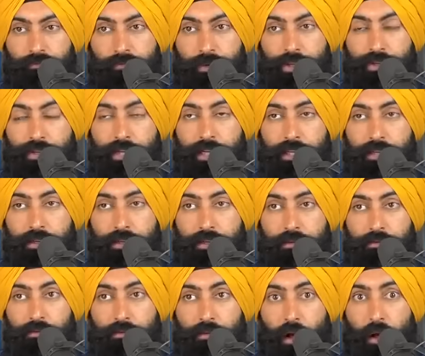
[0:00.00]
But you can
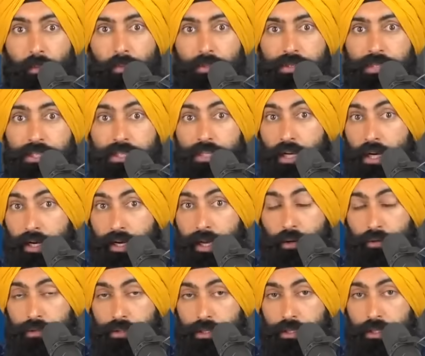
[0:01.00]
almost cut
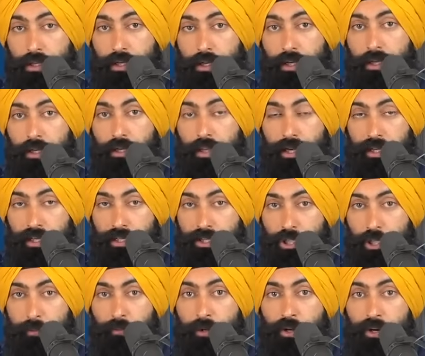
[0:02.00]
out that
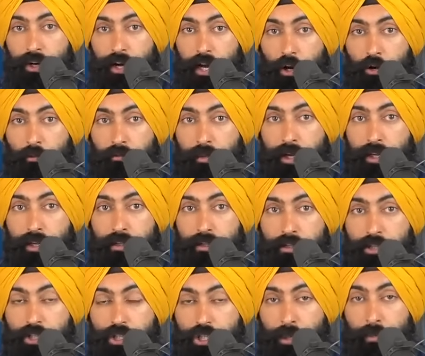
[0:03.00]
distributor now by
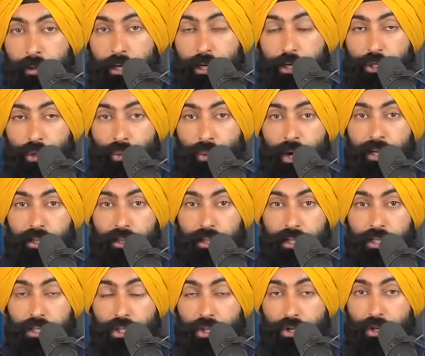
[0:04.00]
distributing
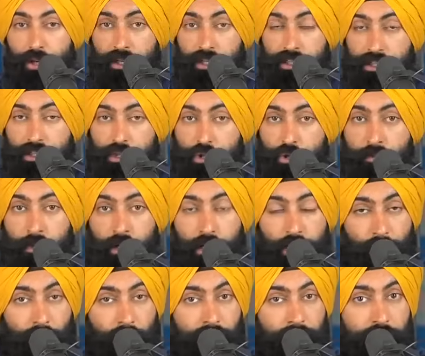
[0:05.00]
directly to your consumer,
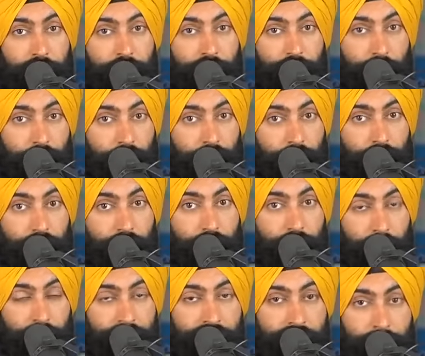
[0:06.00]
directly to your
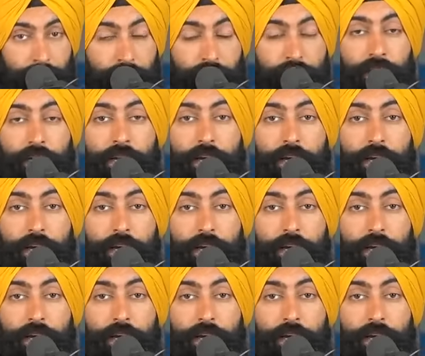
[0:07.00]
customer.